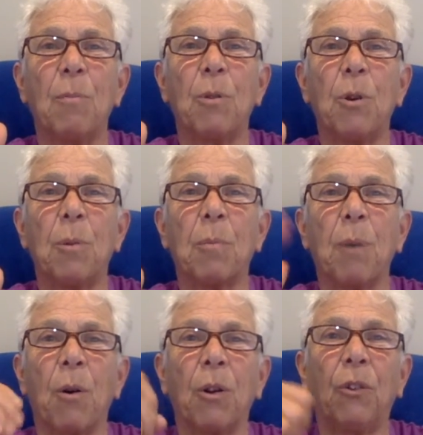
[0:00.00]
the pubic
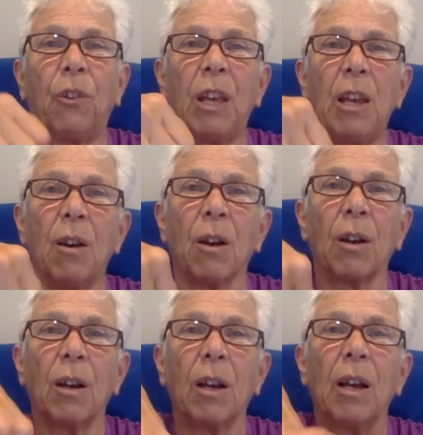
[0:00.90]
bone is
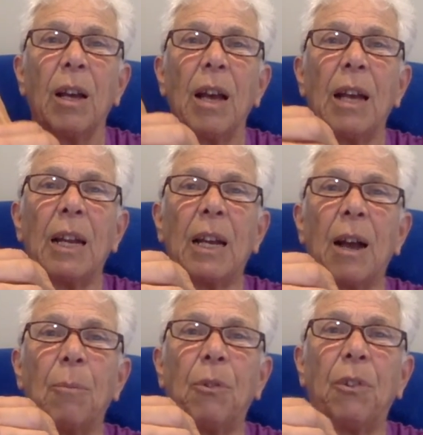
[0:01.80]
here, and it
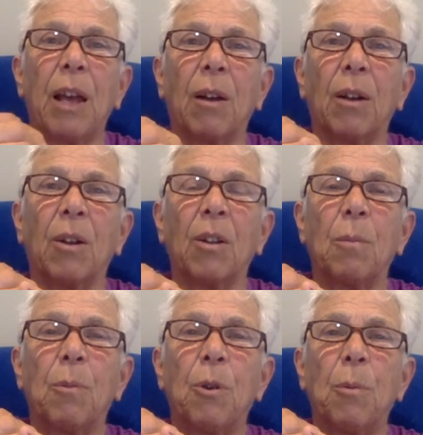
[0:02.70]
comes down under
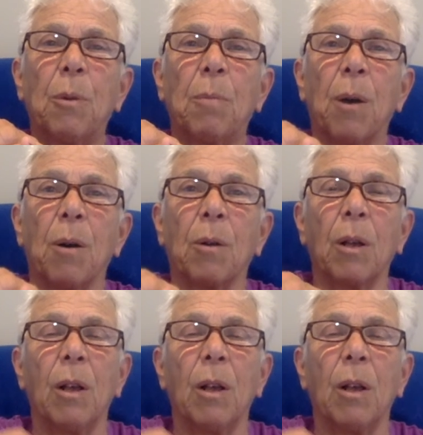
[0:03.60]
the pubic bone.